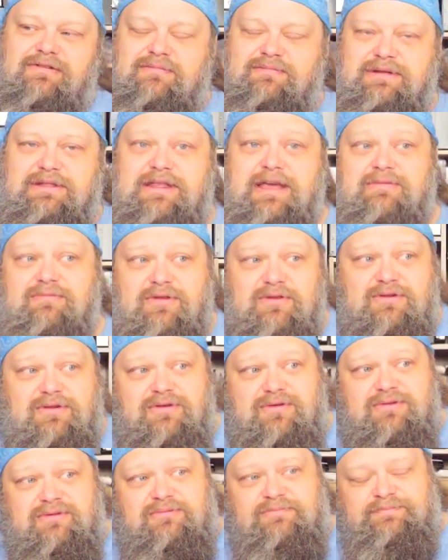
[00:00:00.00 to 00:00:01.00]
But then we'll
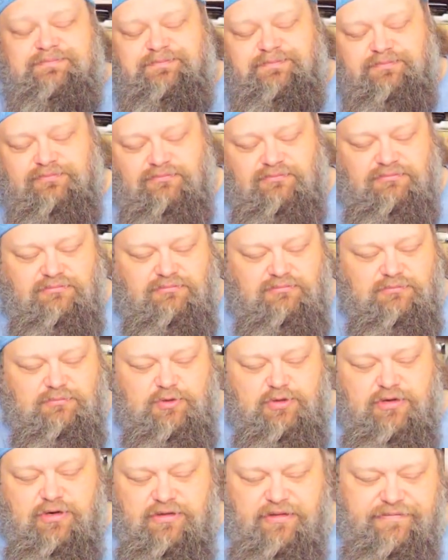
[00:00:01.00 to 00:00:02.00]
go
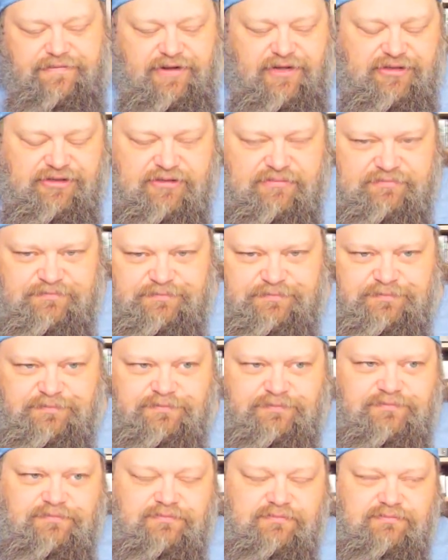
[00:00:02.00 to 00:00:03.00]
to the vault.
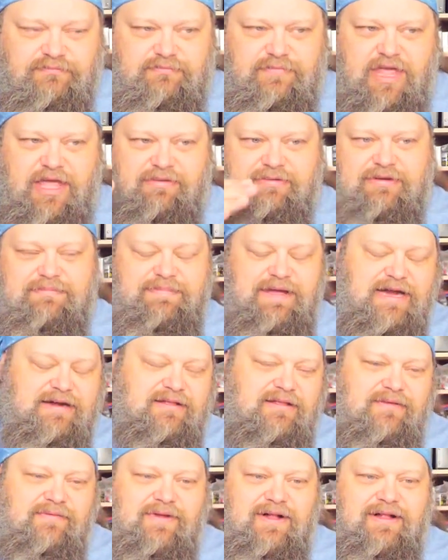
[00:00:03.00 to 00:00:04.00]
They went back
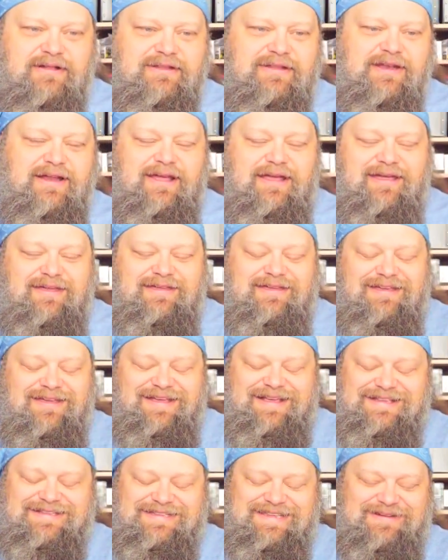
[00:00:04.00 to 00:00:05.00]
to the vault, and I
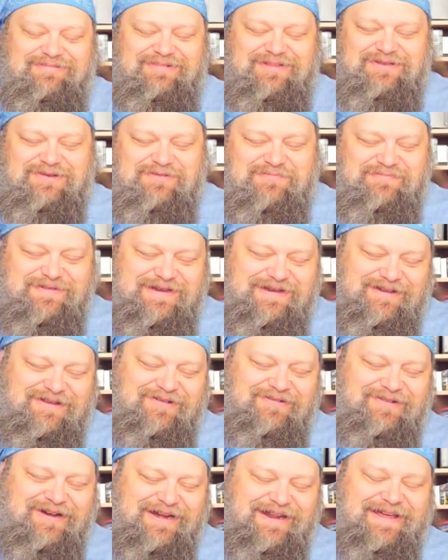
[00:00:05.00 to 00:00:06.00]
said it was opened
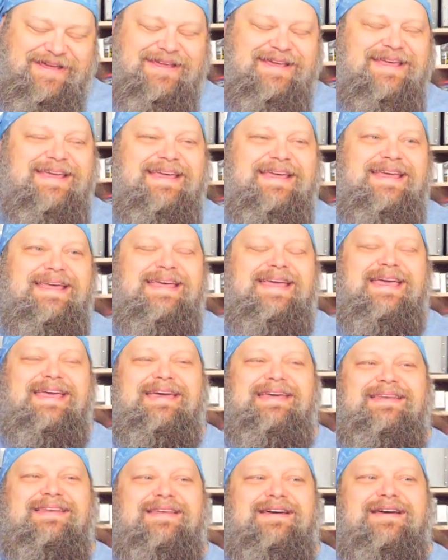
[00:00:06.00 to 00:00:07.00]
already.
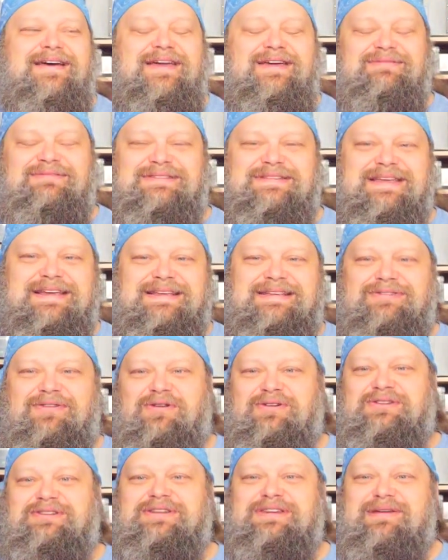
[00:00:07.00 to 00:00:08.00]
And it was like his
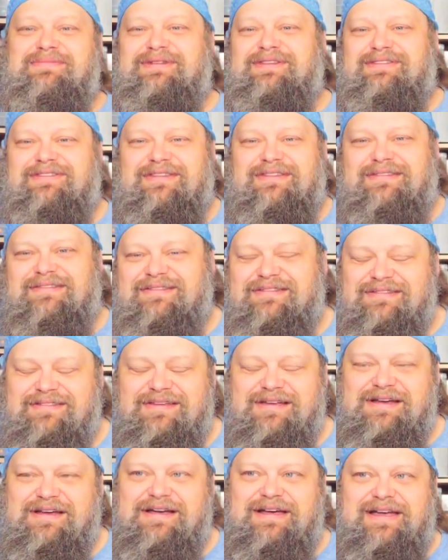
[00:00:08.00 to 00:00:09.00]
arch nemesis
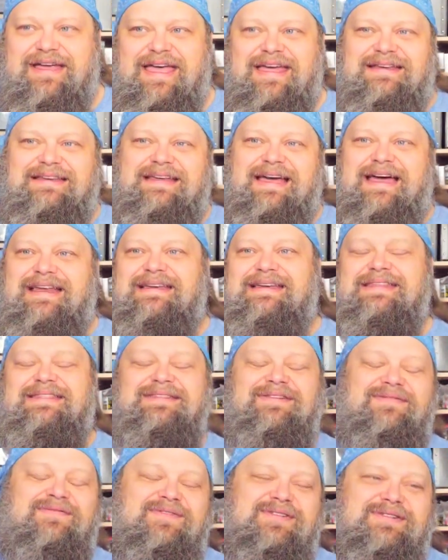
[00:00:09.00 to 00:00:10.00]
had gotten in
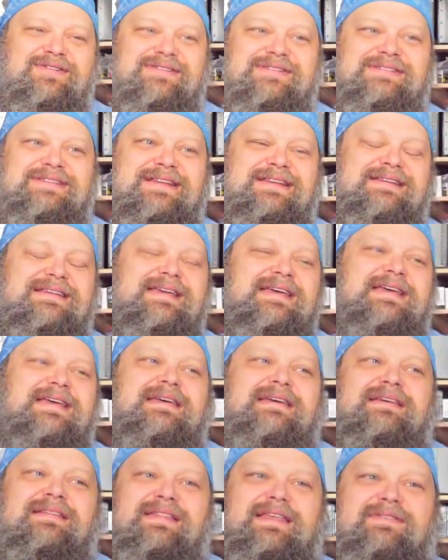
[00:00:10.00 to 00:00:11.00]
there first and
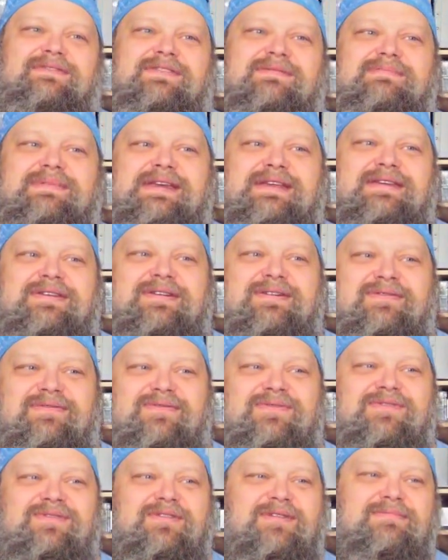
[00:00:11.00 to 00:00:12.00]
left a mean note
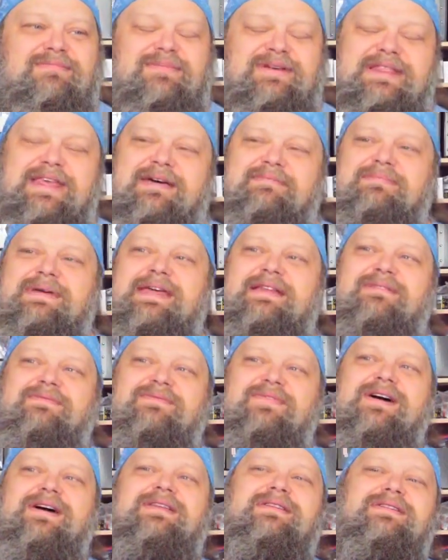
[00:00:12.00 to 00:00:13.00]
for him. But that made it
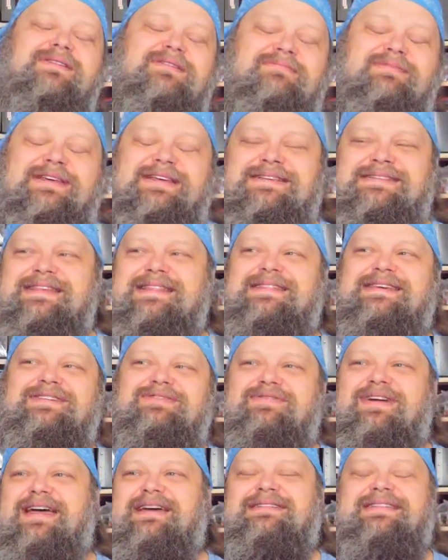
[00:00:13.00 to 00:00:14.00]
fun, you know, because then they
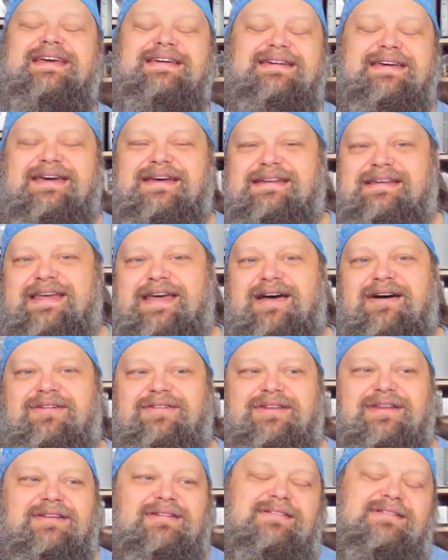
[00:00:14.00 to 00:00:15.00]
tracked that guy
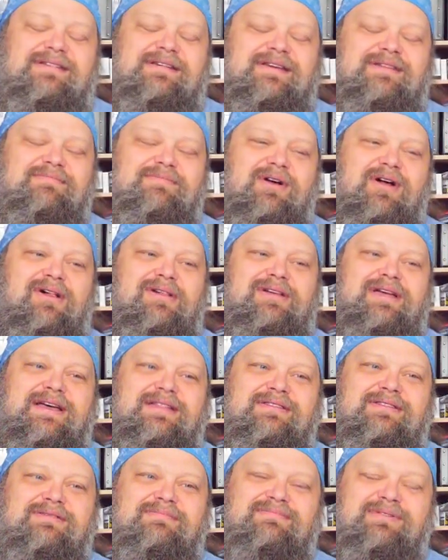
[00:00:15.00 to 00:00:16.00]
down, and Paul
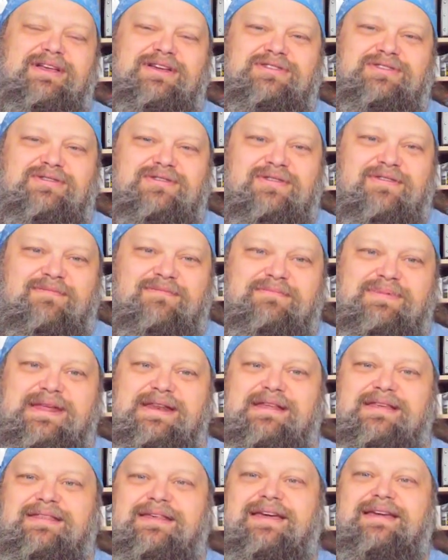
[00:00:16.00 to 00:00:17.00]
got the pleasure of
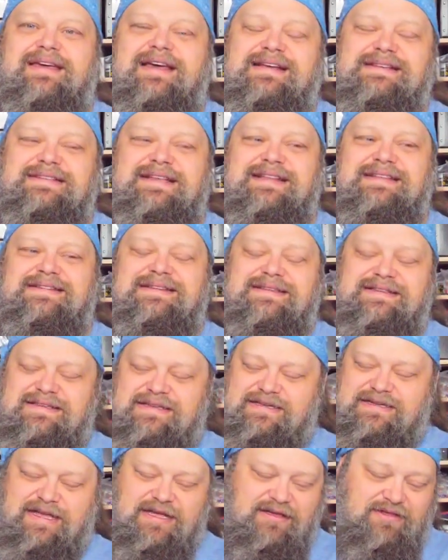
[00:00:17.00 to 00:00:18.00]
beating that guy senseless
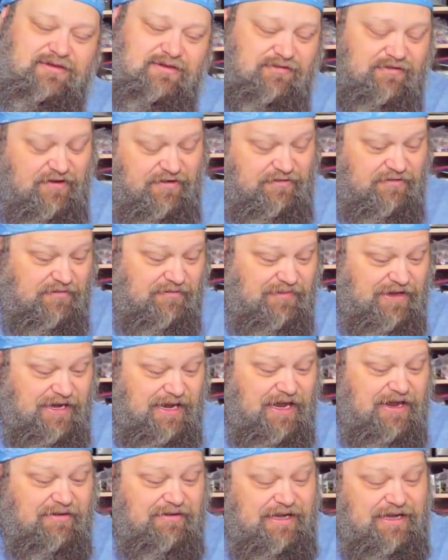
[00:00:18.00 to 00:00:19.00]
and taking the treasure. But
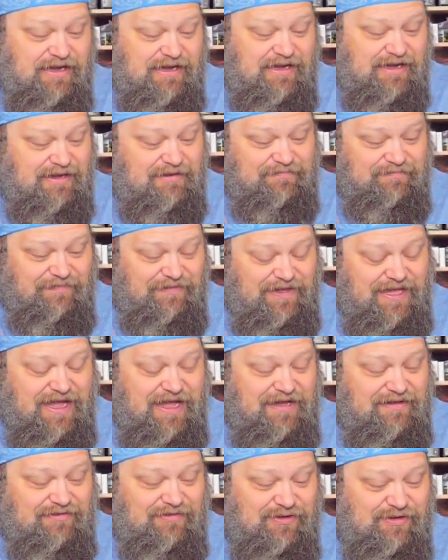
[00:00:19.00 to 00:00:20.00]
anyway,
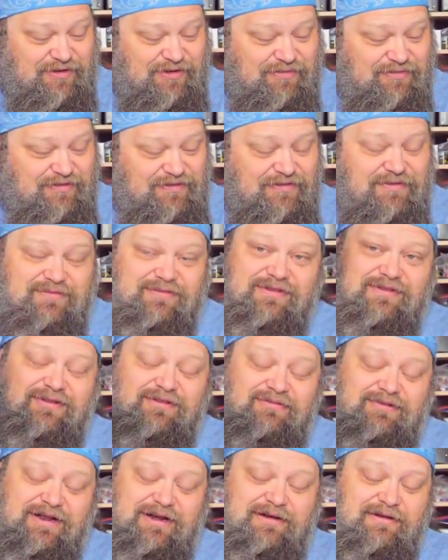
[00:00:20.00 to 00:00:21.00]
yeah, so it was a
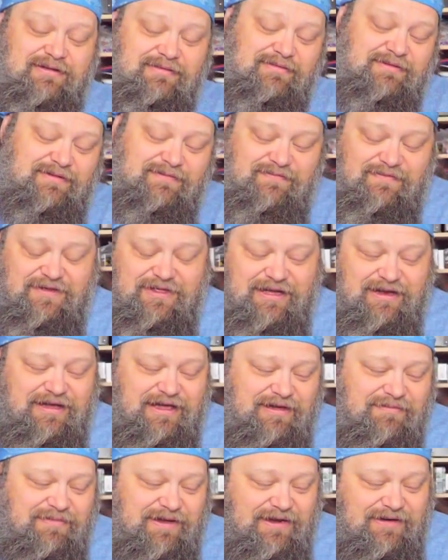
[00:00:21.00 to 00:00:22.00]
good way for that
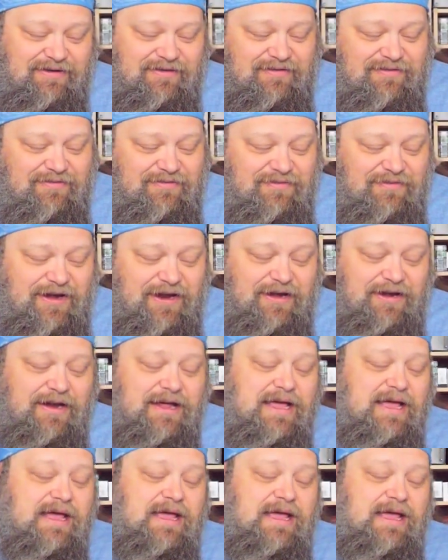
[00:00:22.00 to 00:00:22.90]
campaign to run.